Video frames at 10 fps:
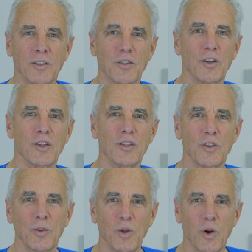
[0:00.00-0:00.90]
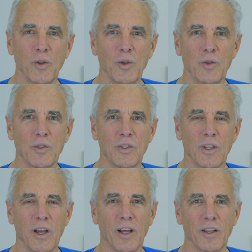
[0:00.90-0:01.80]
Surgeons who don't
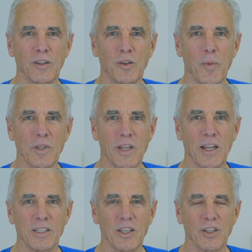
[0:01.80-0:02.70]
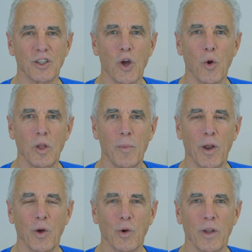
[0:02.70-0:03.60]
use tumescent anesthesia totally by
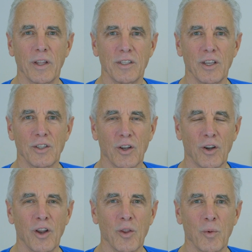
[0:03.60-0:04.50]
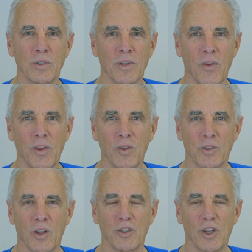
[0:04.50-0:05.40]
local anesthesia, in other words, if they
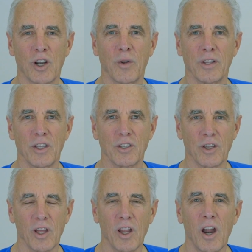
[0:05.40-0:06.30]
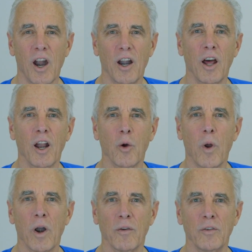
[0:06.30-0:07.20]
use general anesthesia, are not
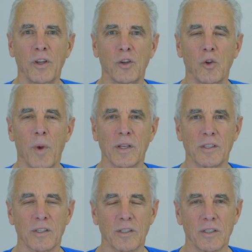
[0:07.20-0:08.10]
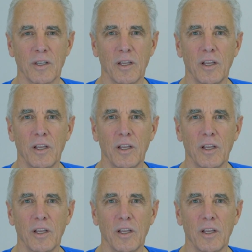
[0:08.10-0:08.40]
aware of detumescence.